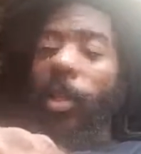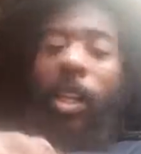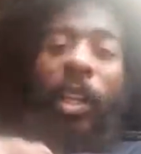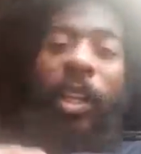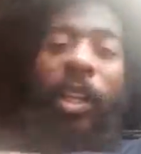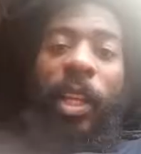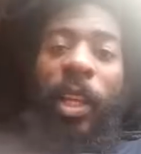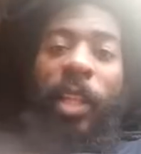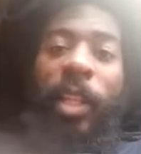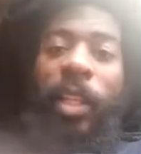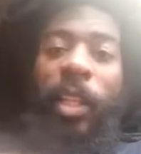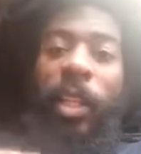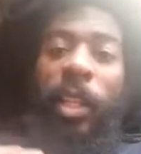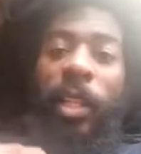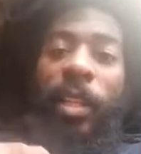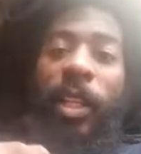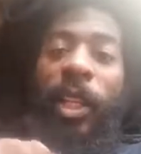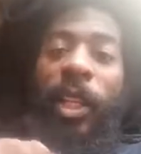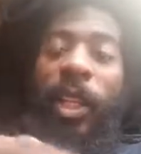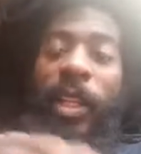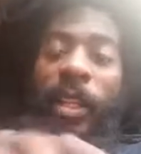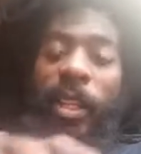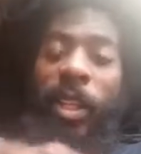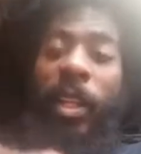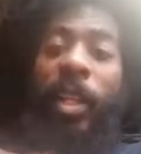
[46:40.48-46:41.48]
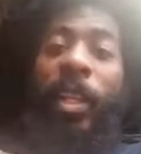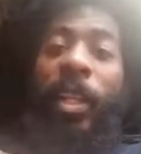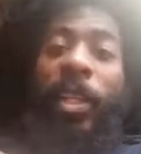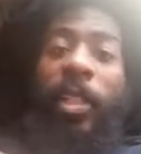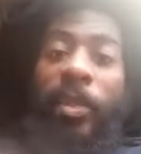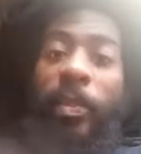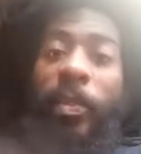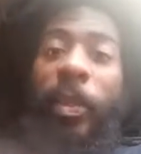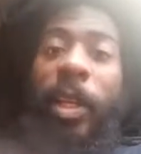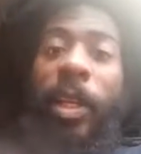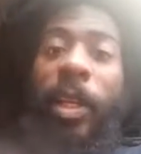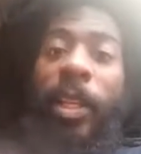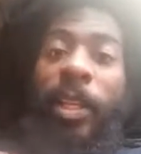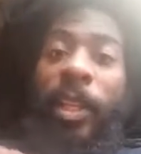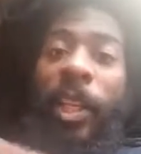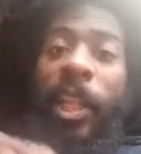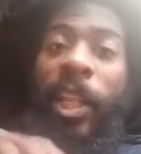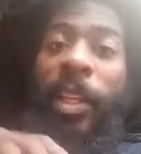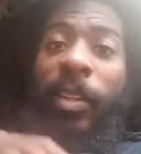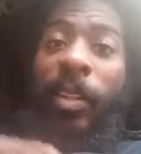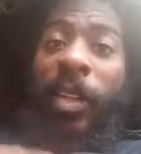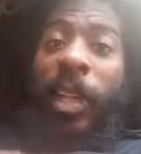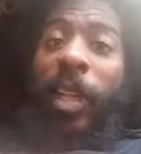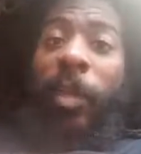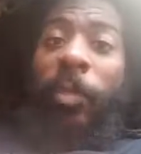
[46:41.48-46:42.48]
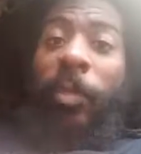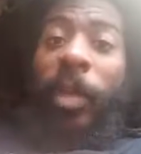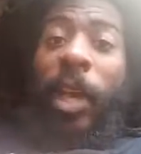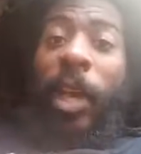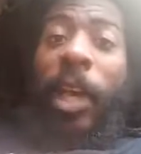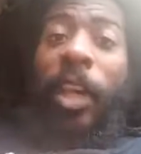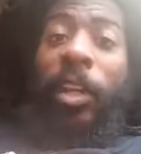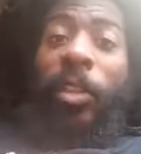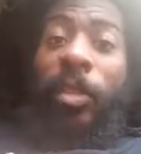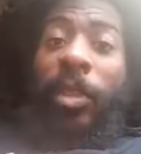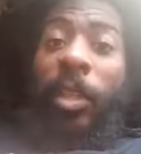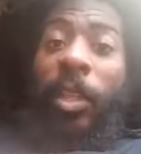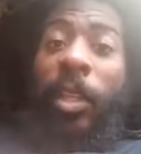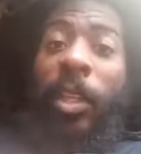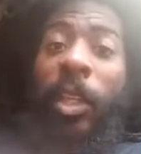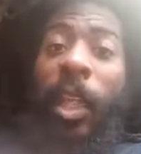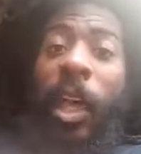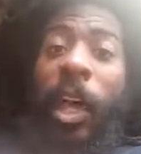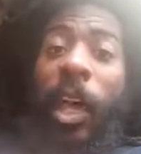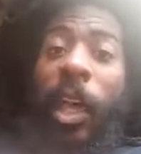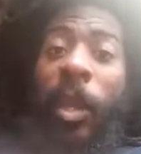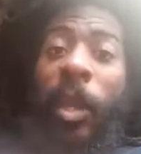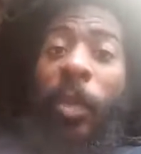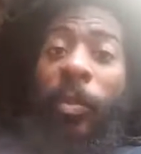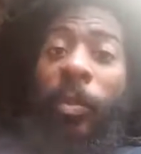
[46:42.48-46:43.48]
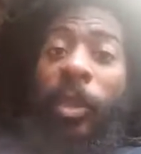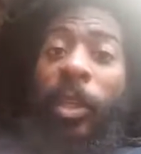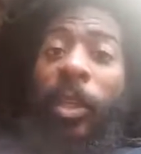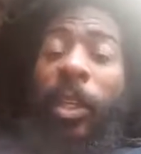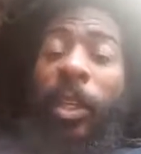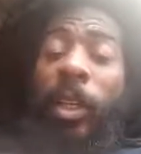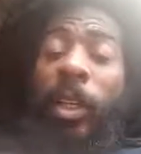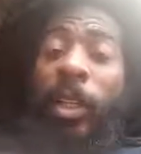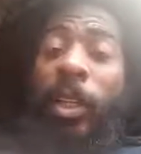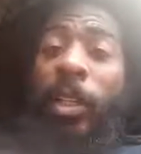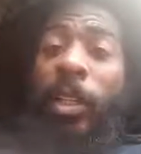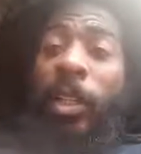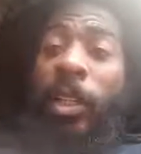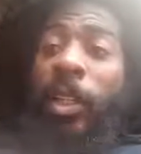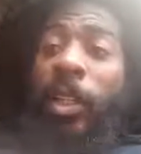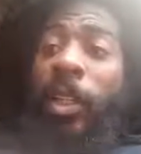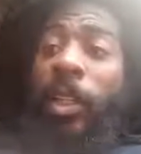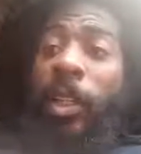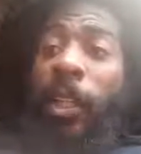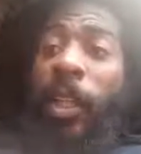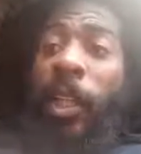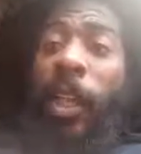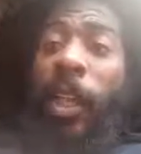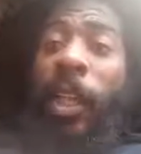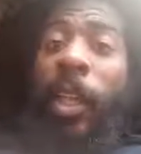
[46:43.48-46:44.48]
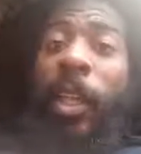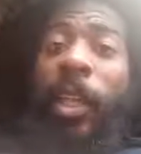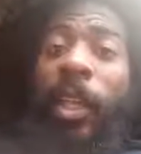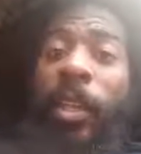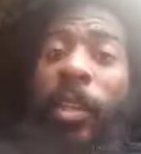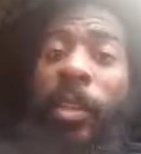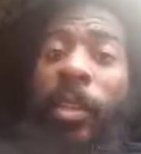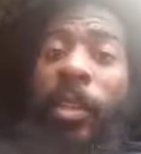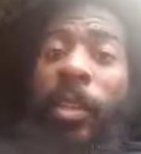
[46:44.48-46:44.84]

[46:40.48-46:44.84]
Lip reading: that does matter. That matters a lot, because in the end,